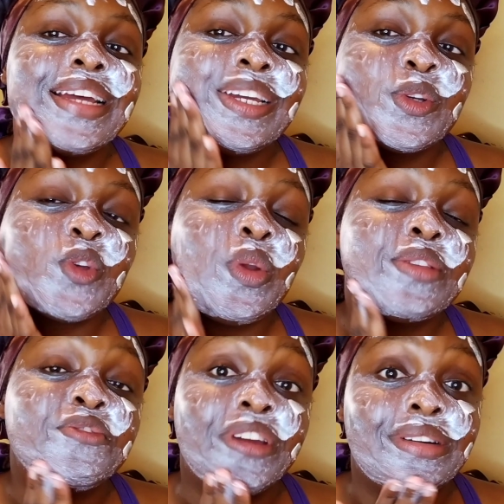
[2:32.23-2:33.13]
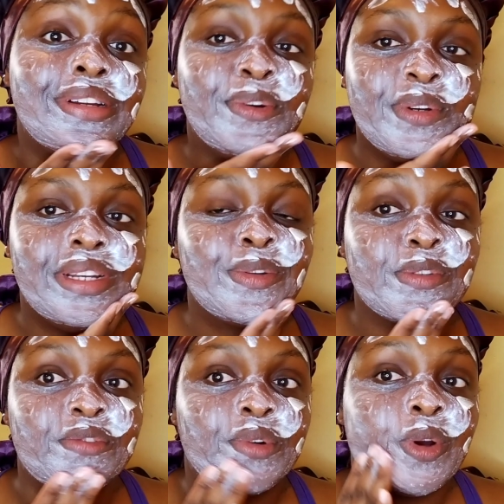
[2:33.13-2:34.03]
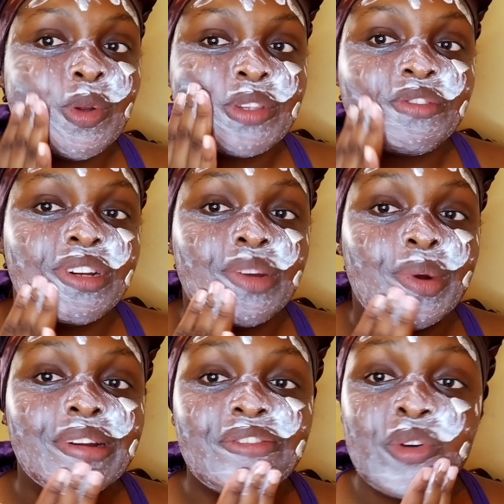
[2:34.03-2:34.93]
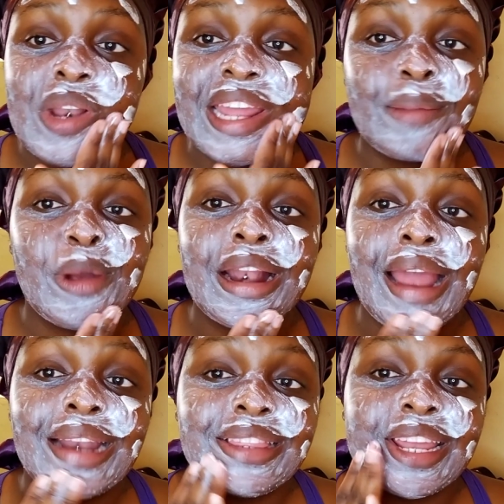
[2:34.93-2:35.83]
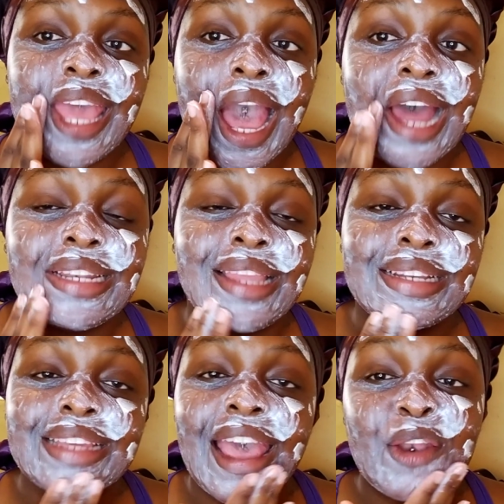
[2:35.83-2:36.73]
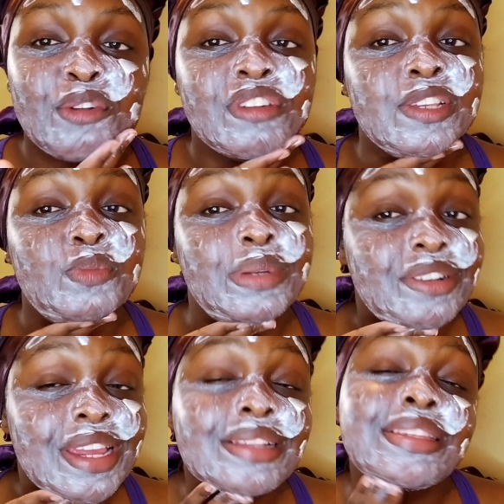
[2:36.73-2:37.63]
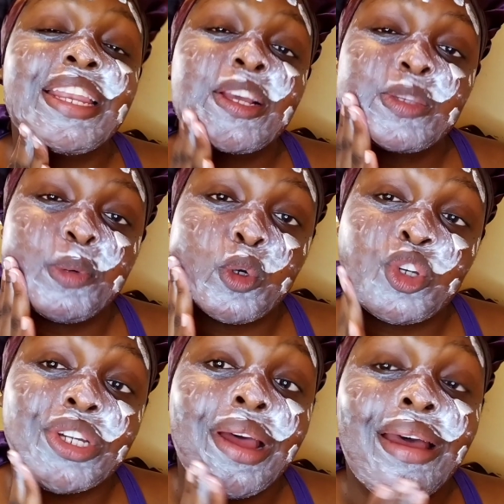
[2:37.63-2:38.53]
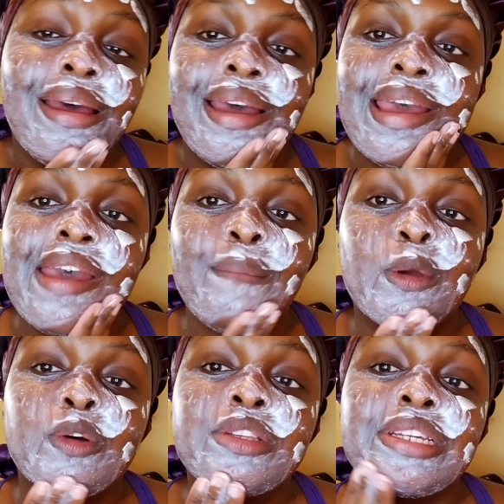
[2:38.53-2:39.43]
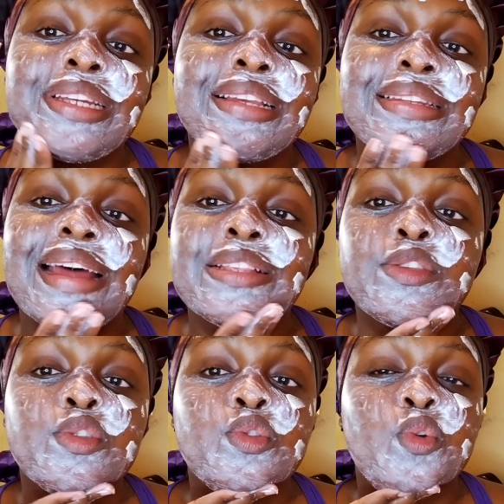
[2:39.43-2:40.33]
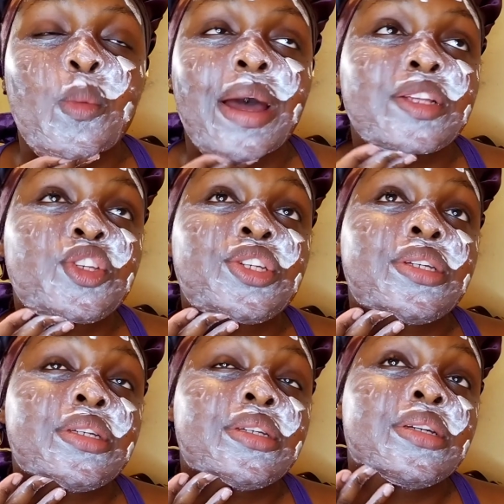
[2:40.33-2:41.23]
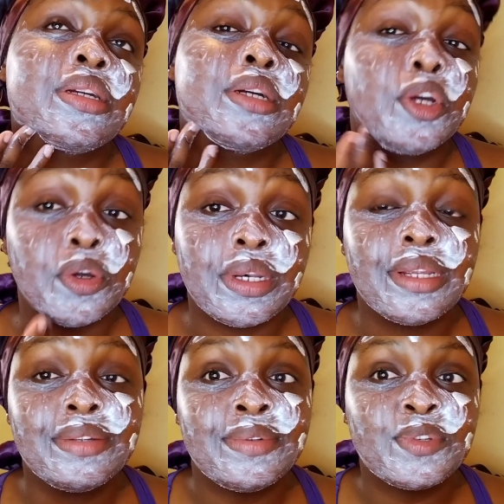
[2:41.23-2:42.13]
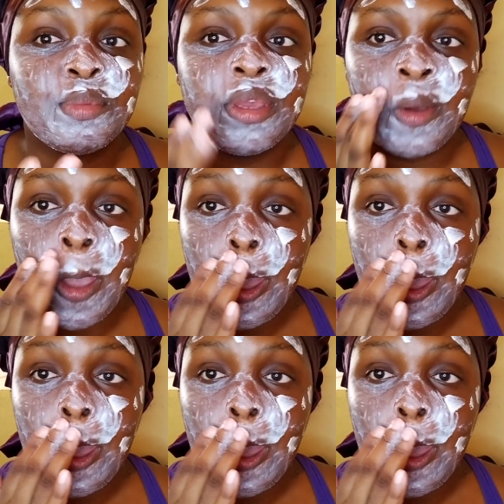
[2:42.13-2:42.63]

It was always very good. It was always very wonderful, and I'm glad that I had that kind of experience and exposure, because it has done so much good to me.